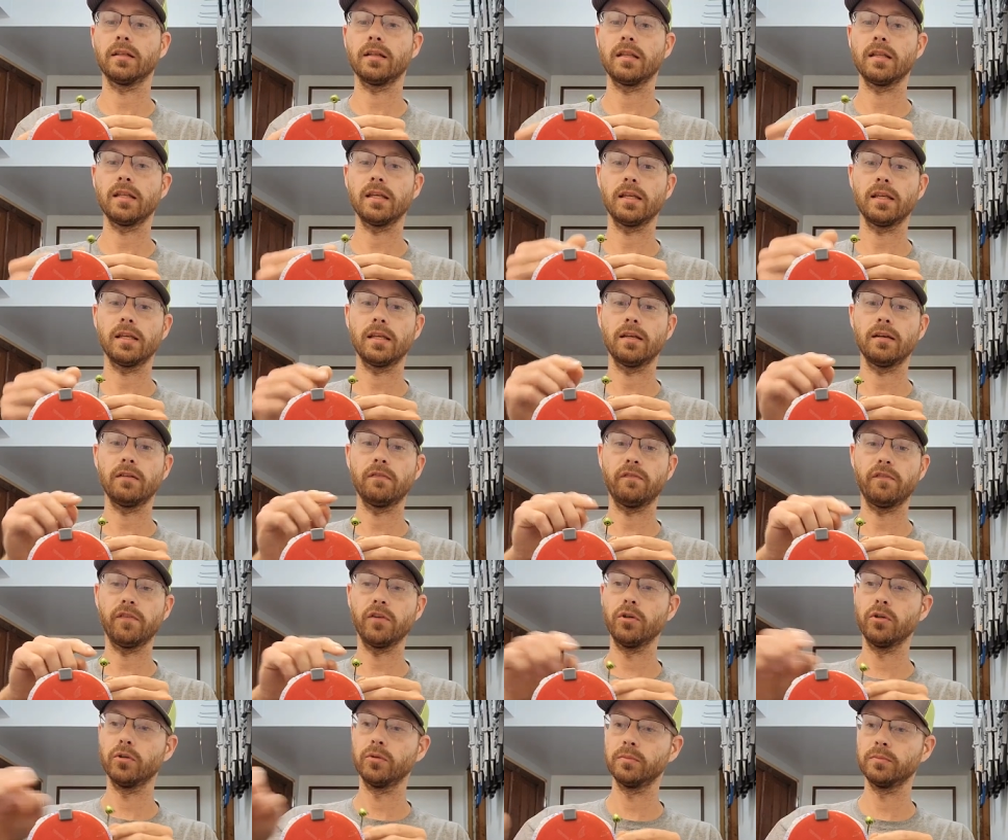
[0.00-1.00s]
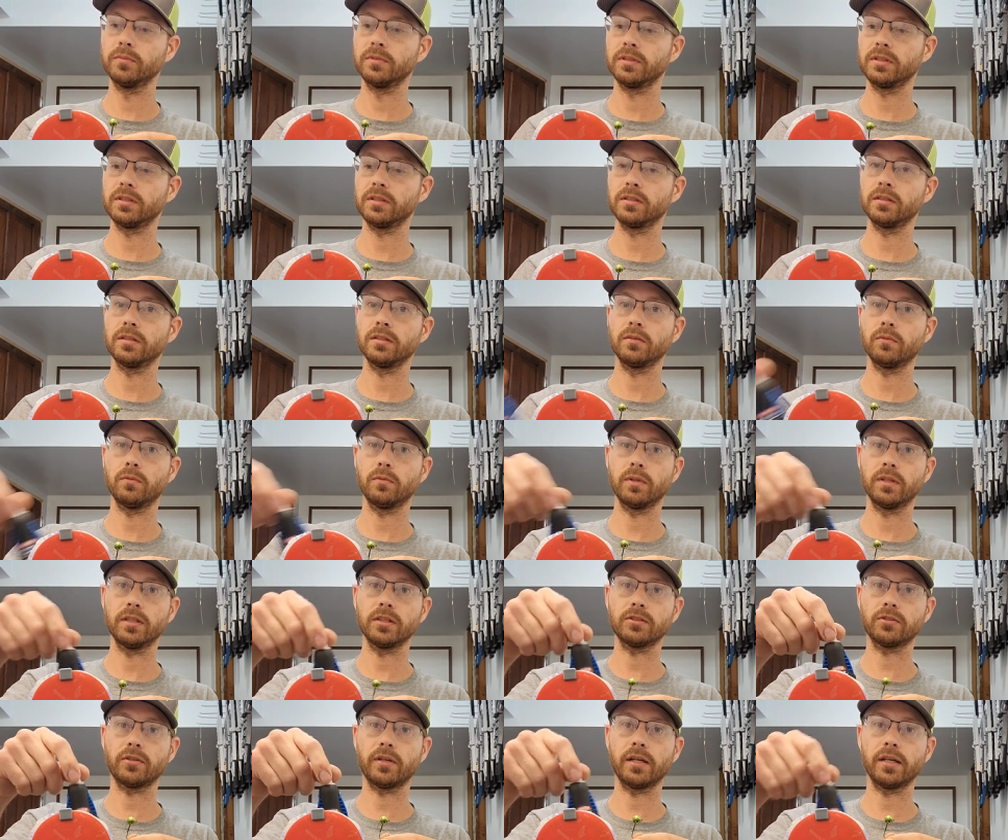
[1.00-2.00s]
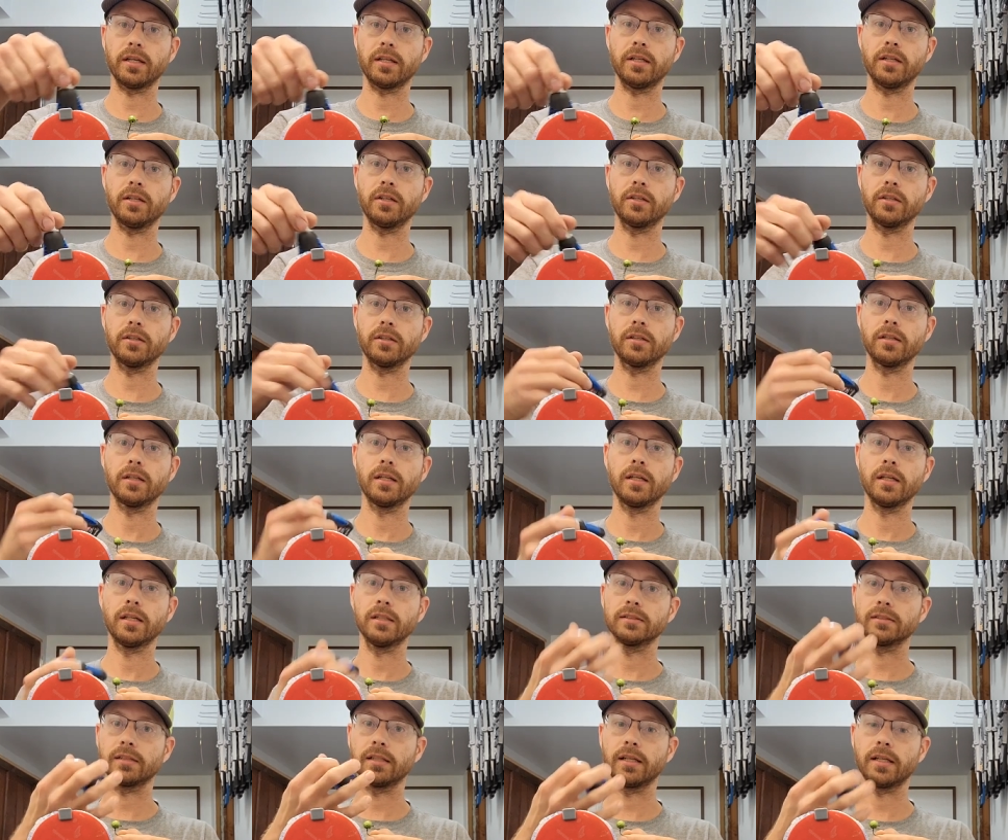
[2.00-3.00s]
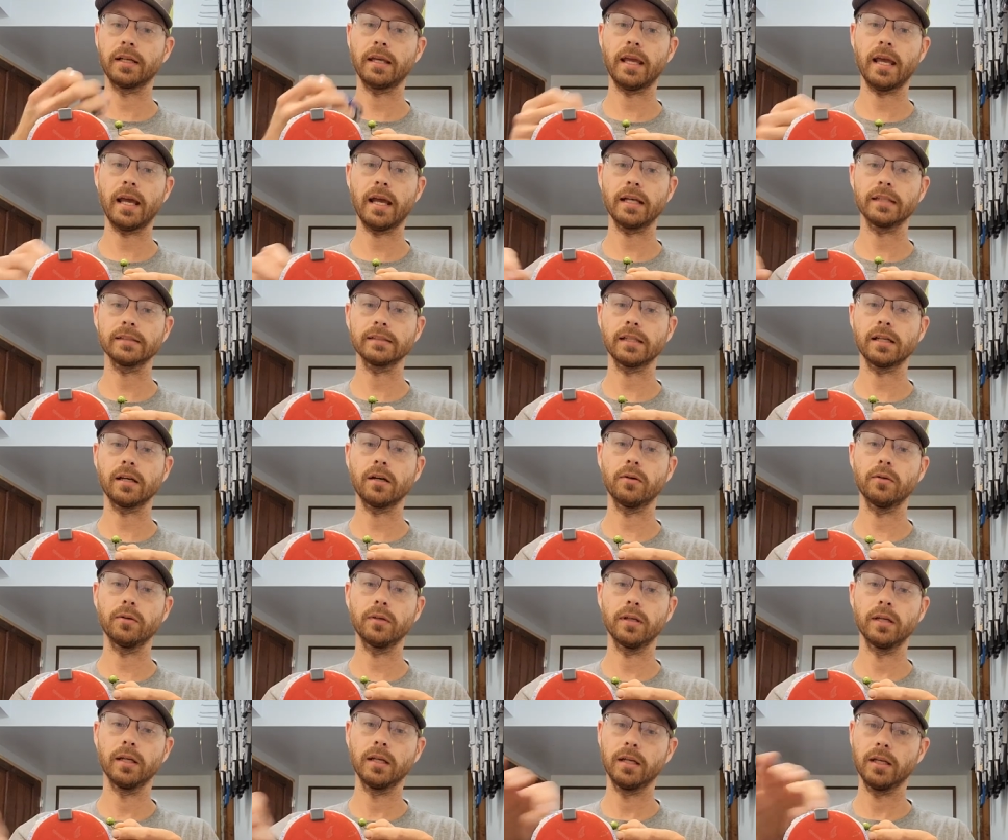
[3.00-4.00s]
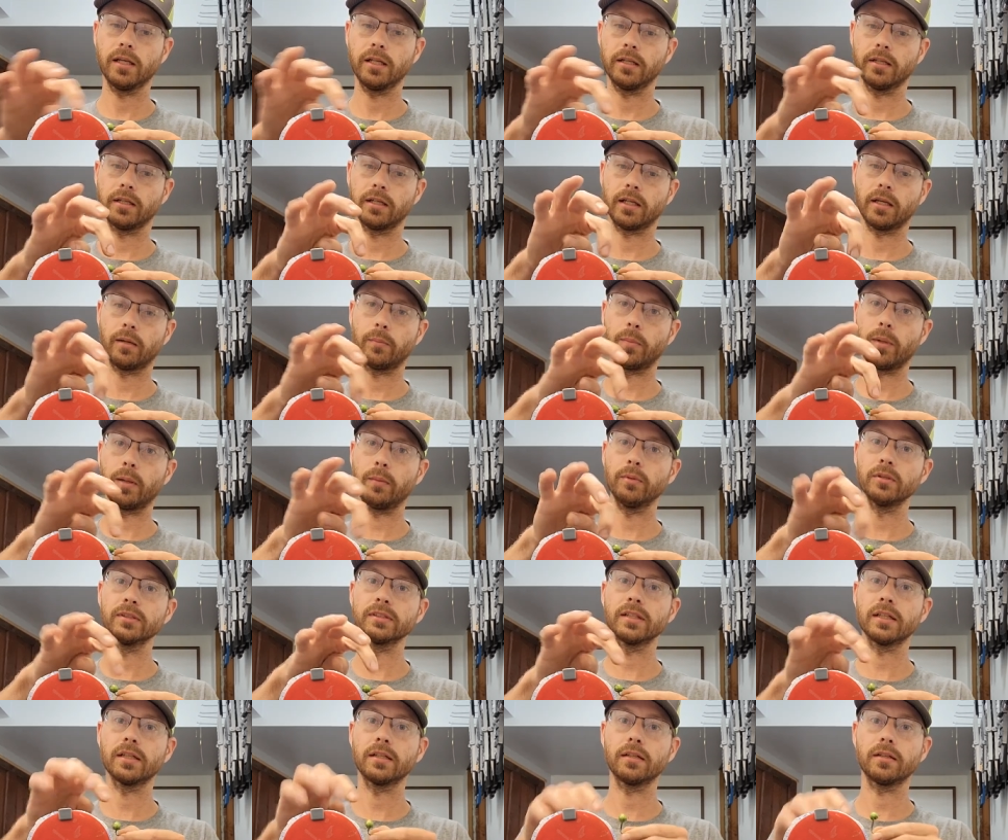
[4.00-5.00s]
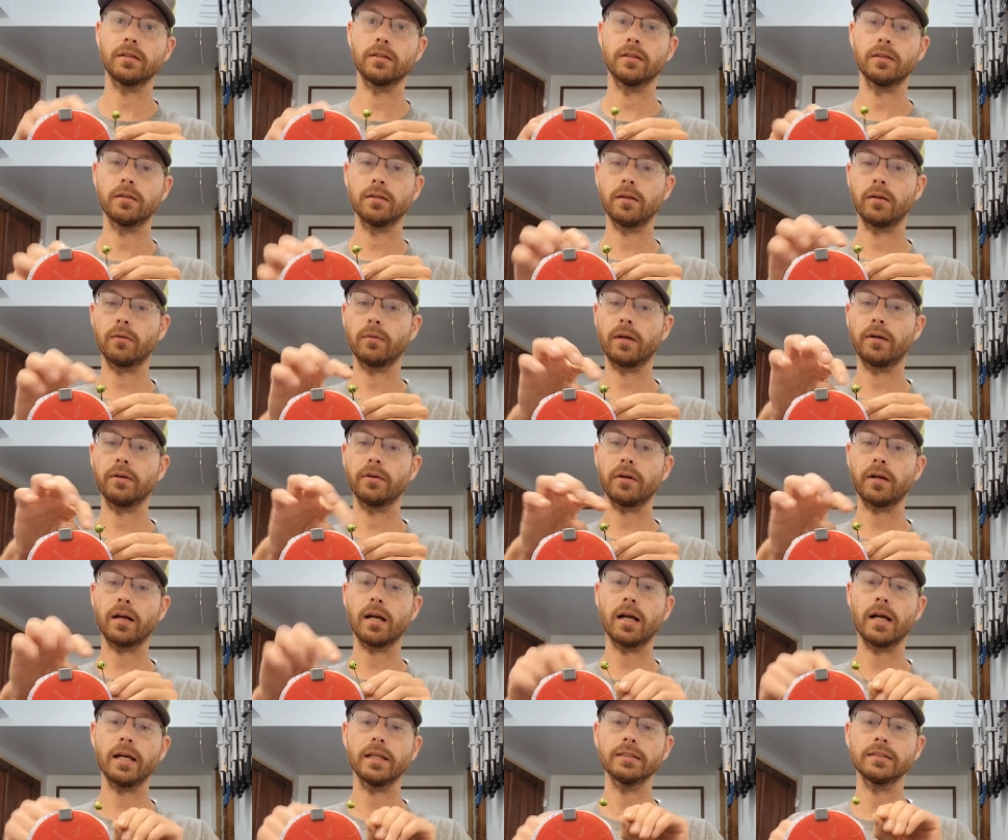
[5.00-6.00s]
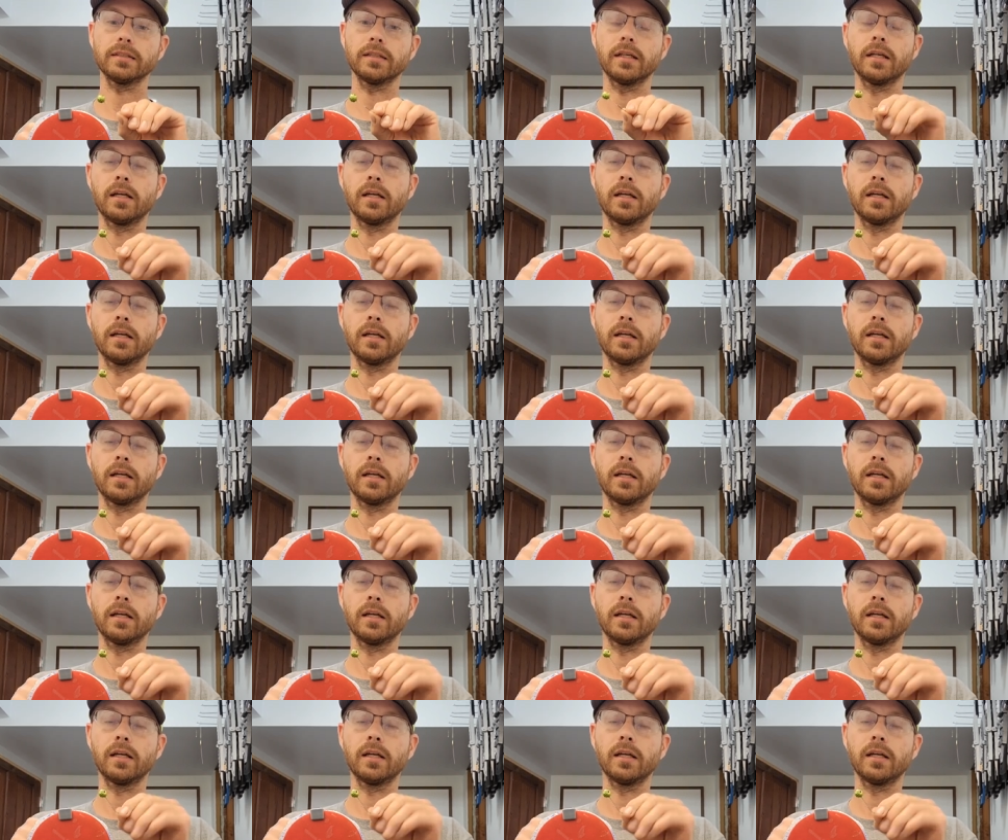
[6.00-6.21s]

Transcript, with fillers: the fumes, when it's trying to cure, it's going to gas out. You're going to get bubbles on your around your eyes.